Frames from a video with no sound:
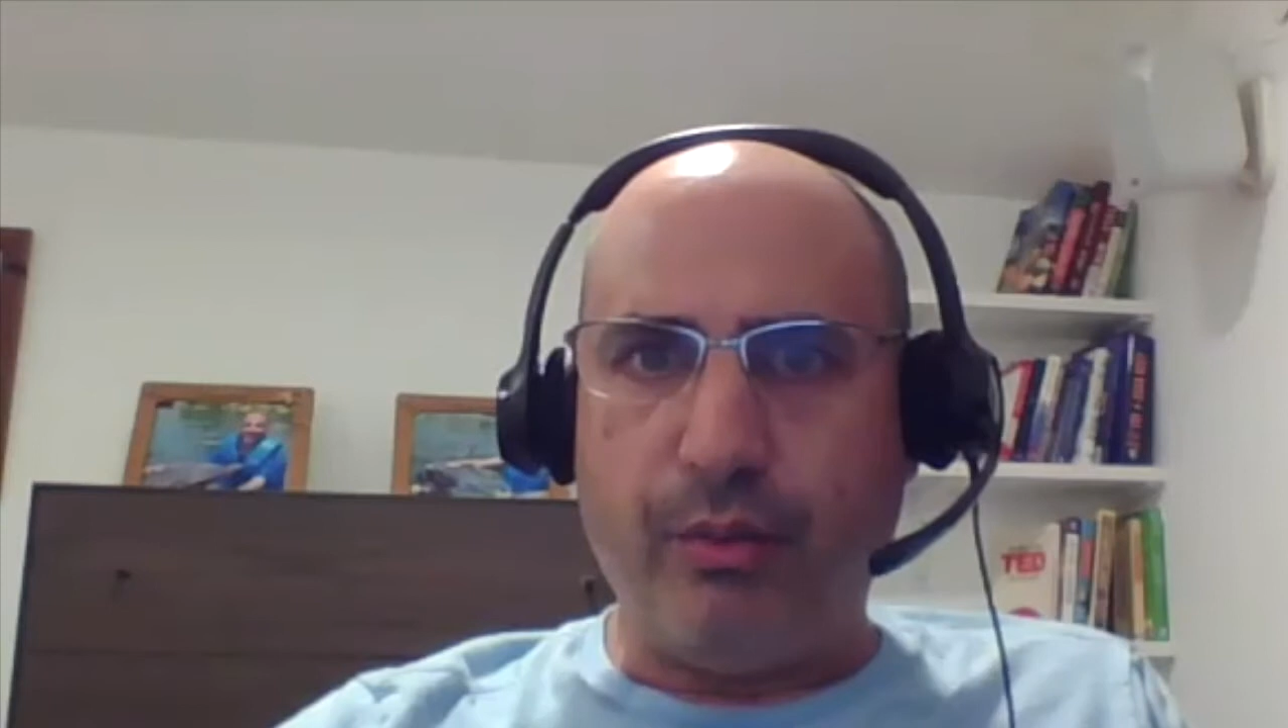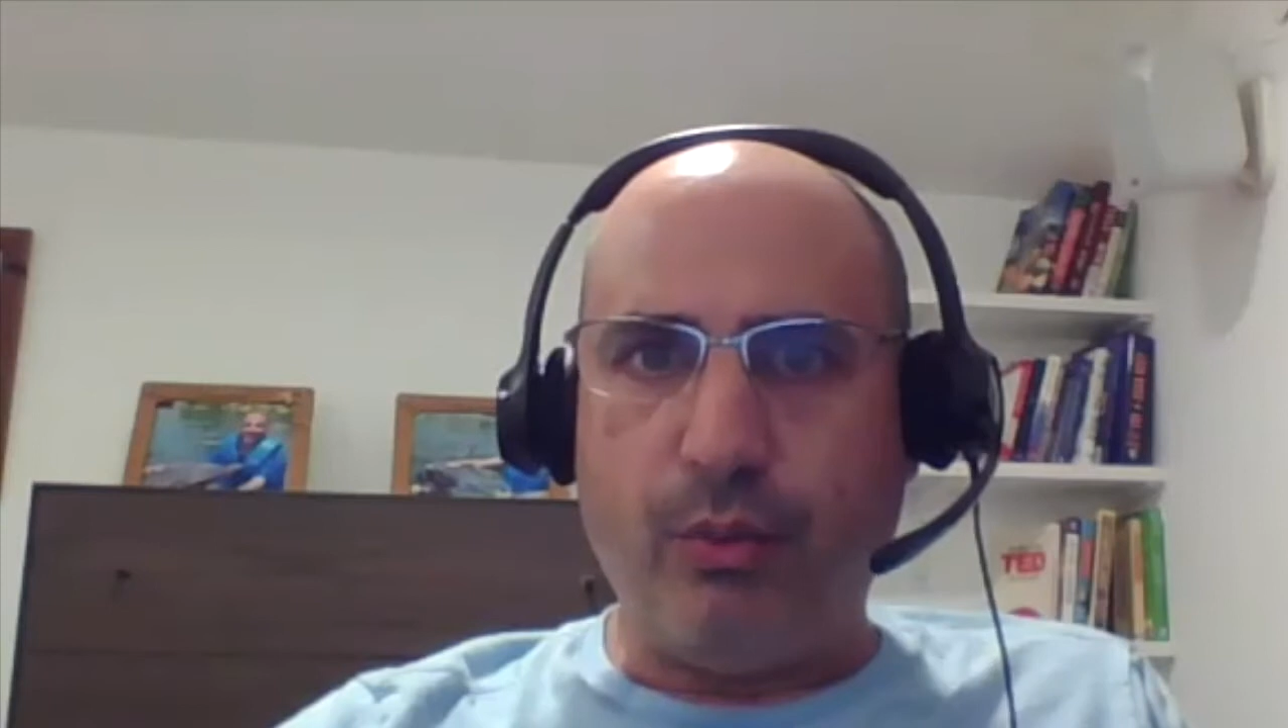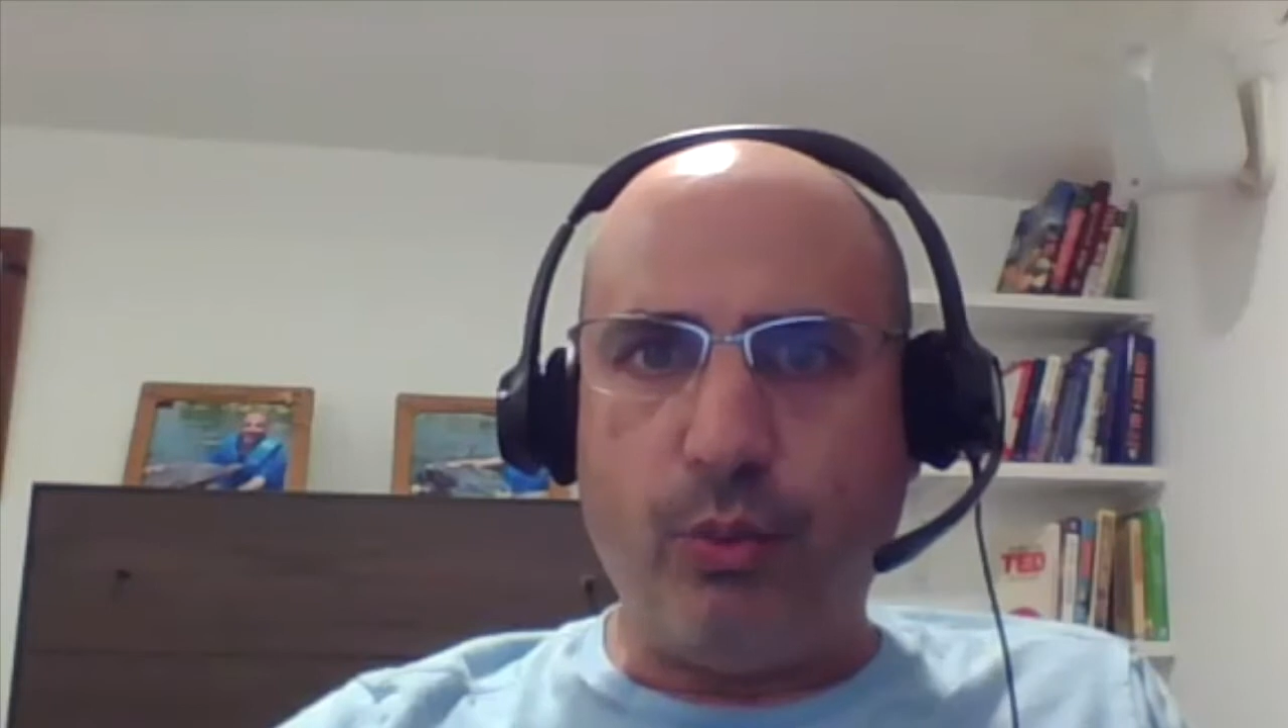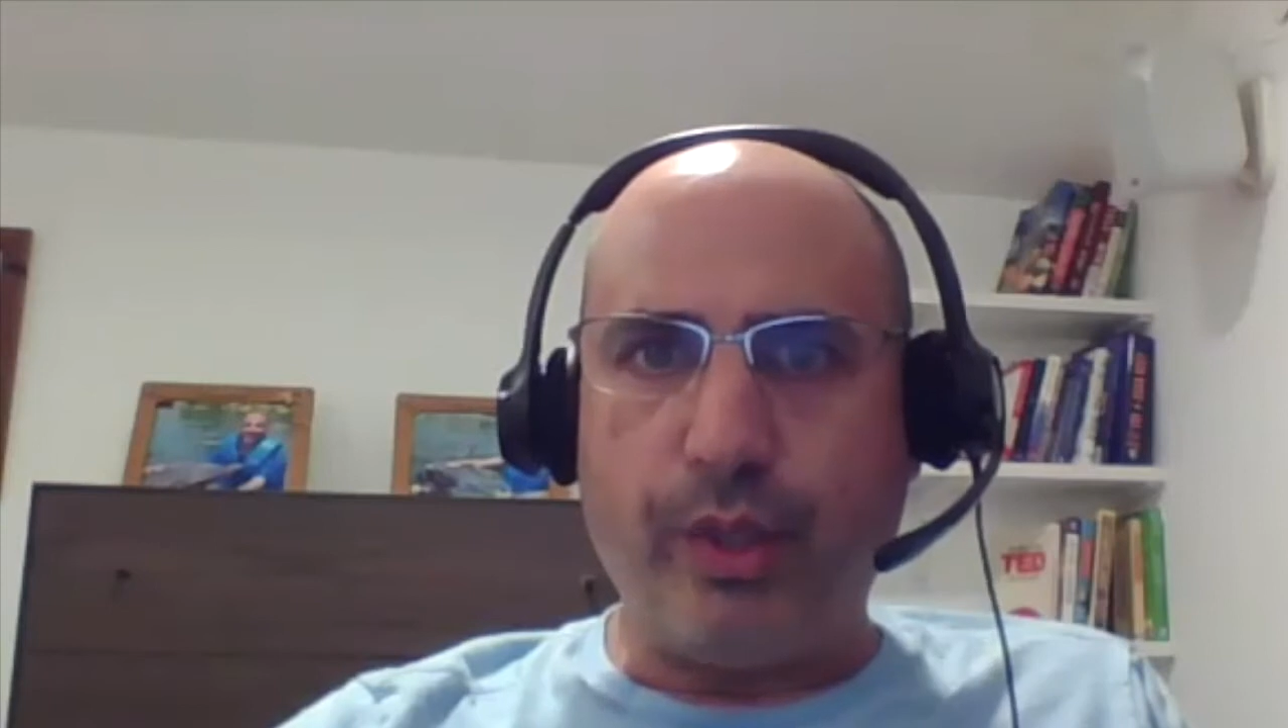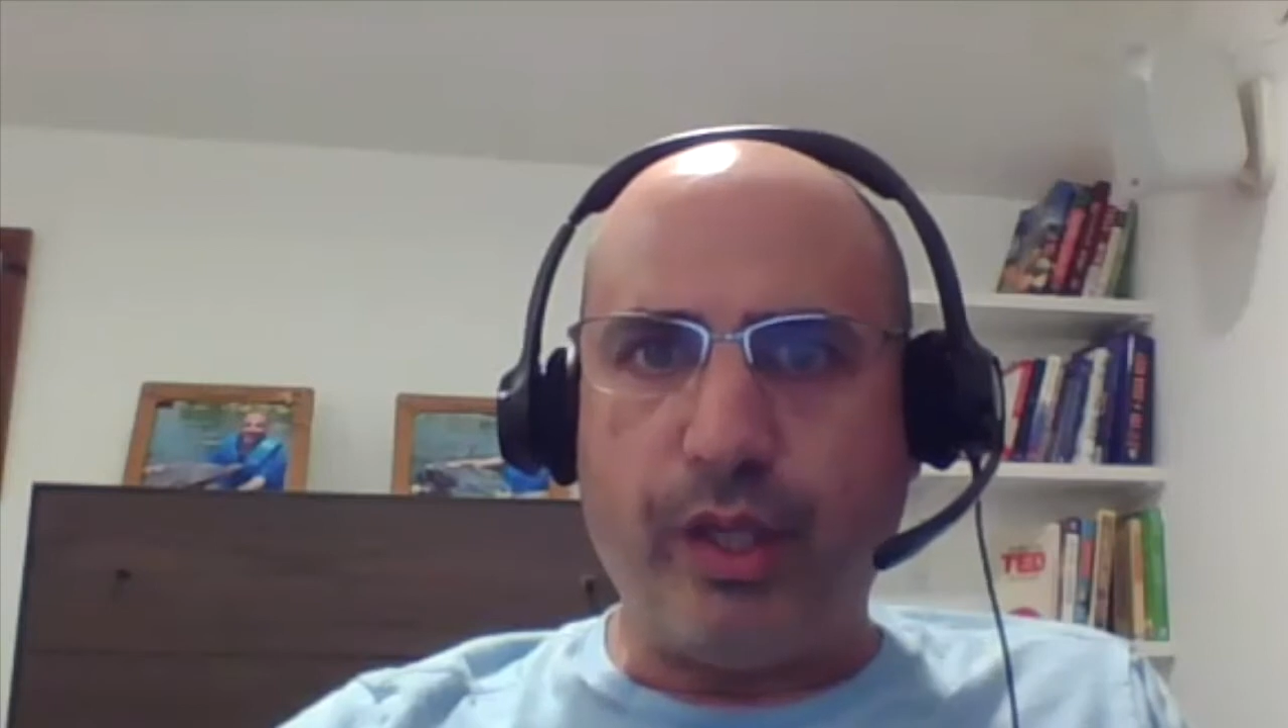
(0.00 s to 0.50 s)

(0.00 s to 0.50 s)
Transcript: we